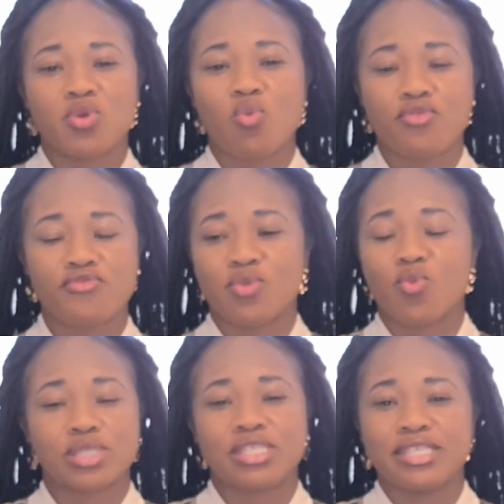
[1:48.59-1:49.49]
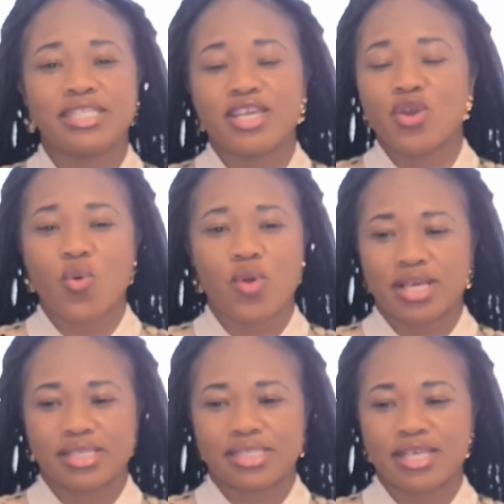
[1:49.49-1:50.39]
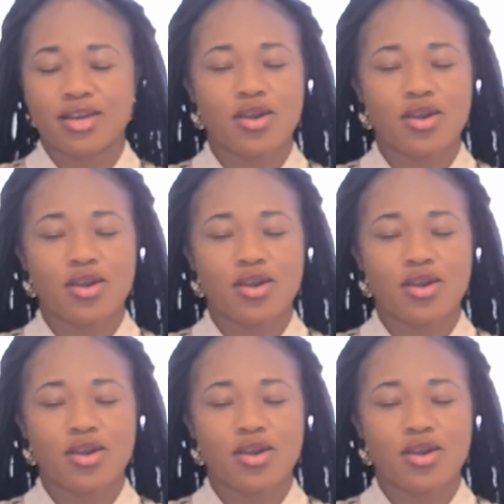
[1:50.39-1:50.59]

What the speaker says: be wondering what TTO is,